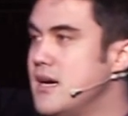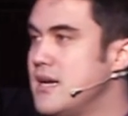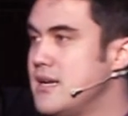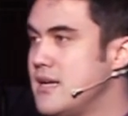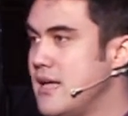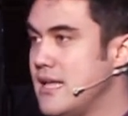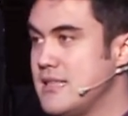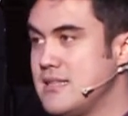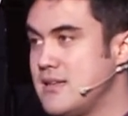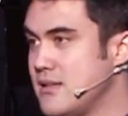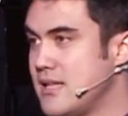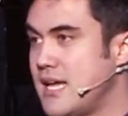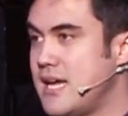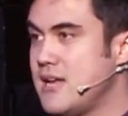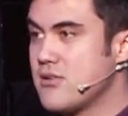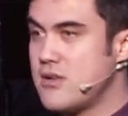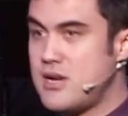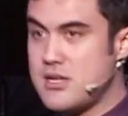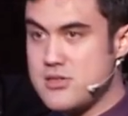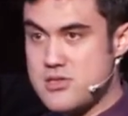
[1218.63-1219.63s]
and then
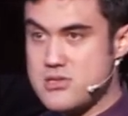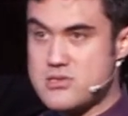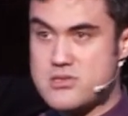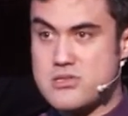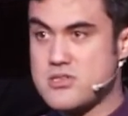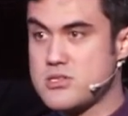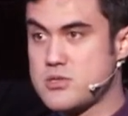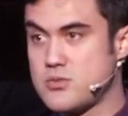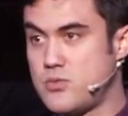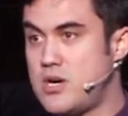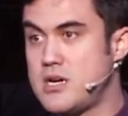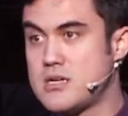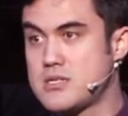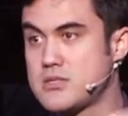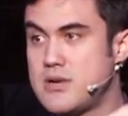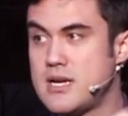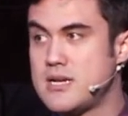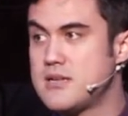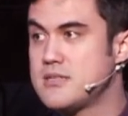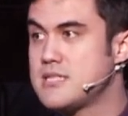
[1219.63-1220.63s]
later on Jesus just walks
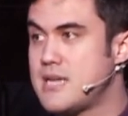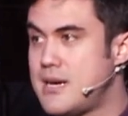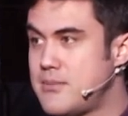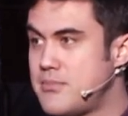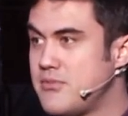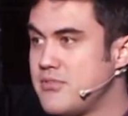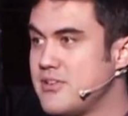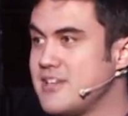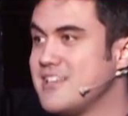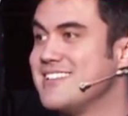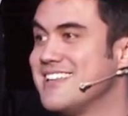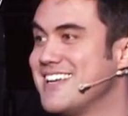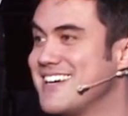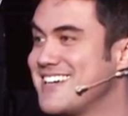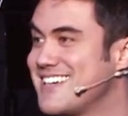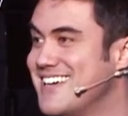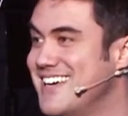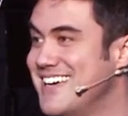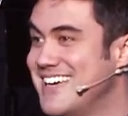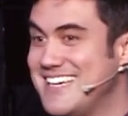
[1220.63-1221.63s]
right on top of it.
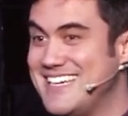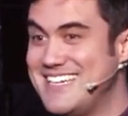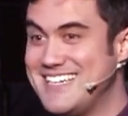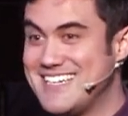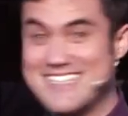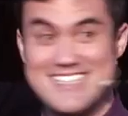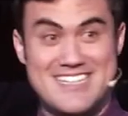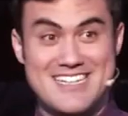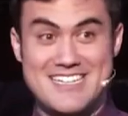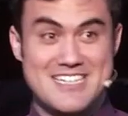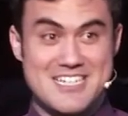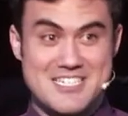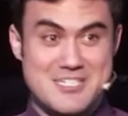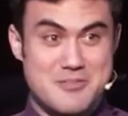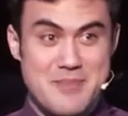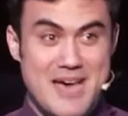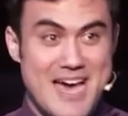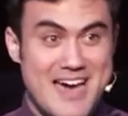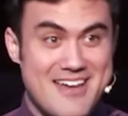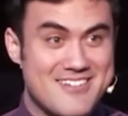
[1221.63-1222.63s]
Like, it
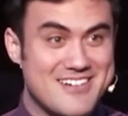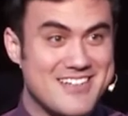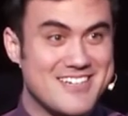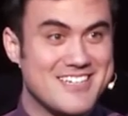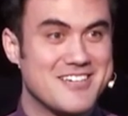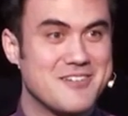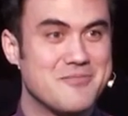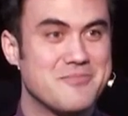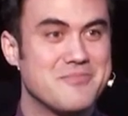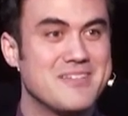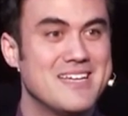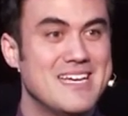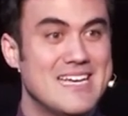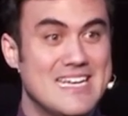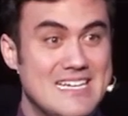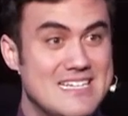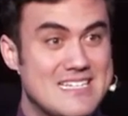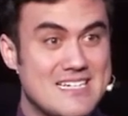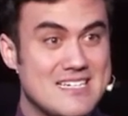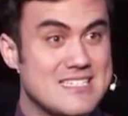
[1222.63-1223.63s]
doesn't matter to him.
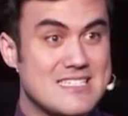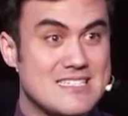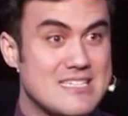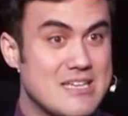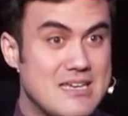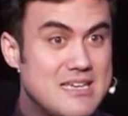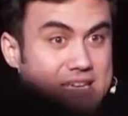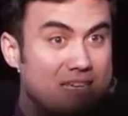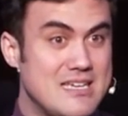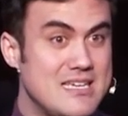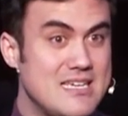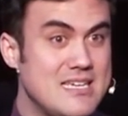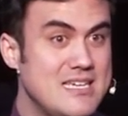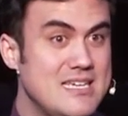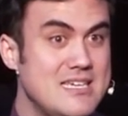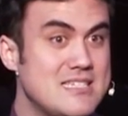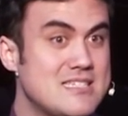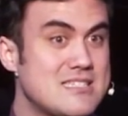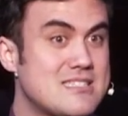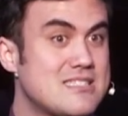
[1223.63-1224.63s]

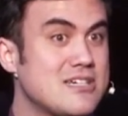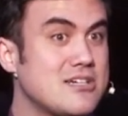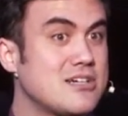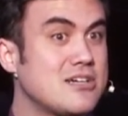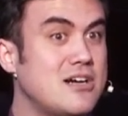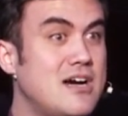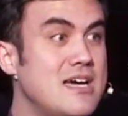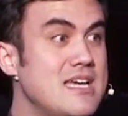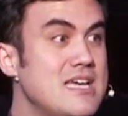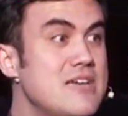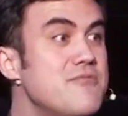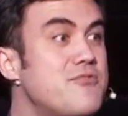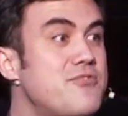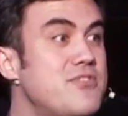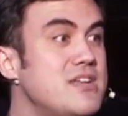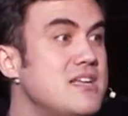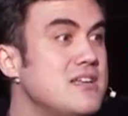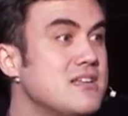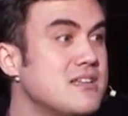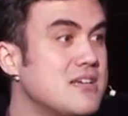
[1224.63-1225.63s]
He's the
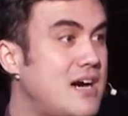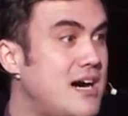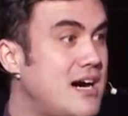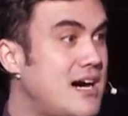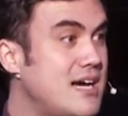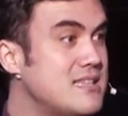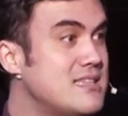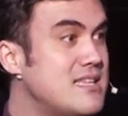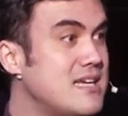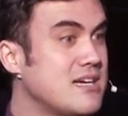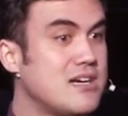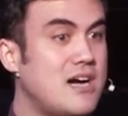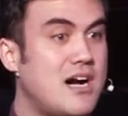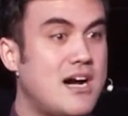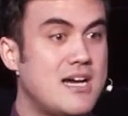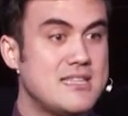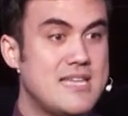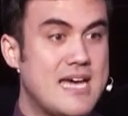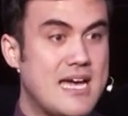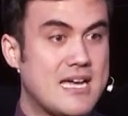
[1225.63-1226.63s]
infinite God, the
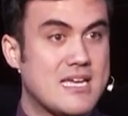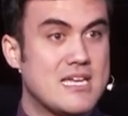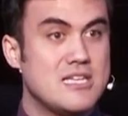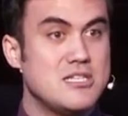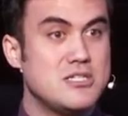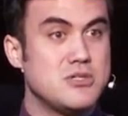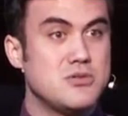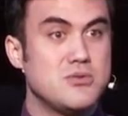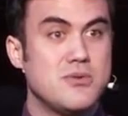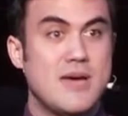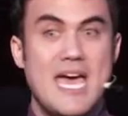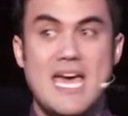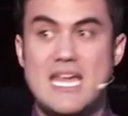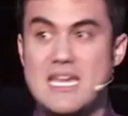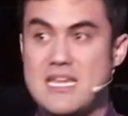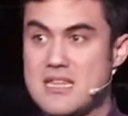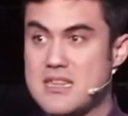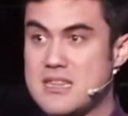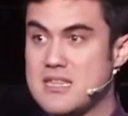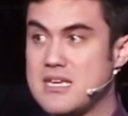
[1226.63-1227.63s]
God that can do
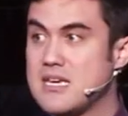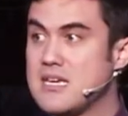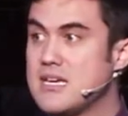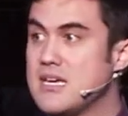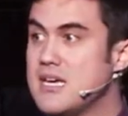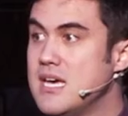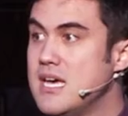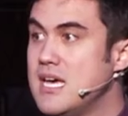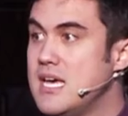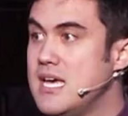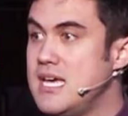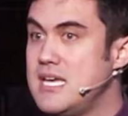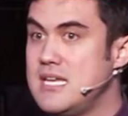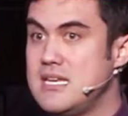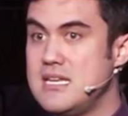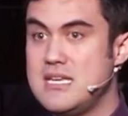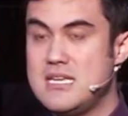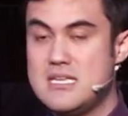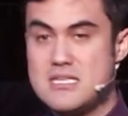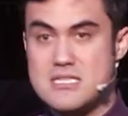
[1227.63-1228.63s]
anything.
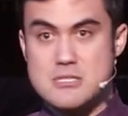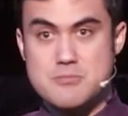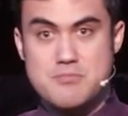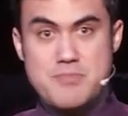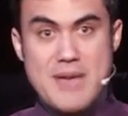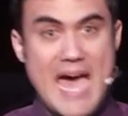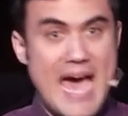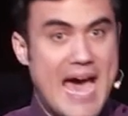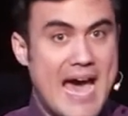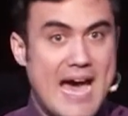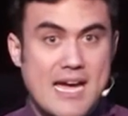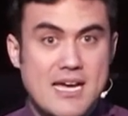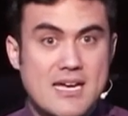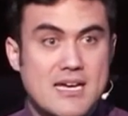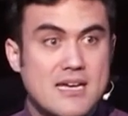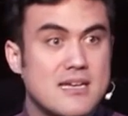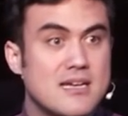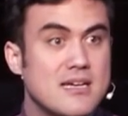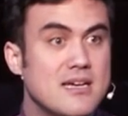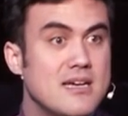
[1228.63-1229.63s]
In his
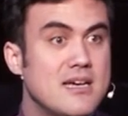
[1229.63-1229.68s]
bag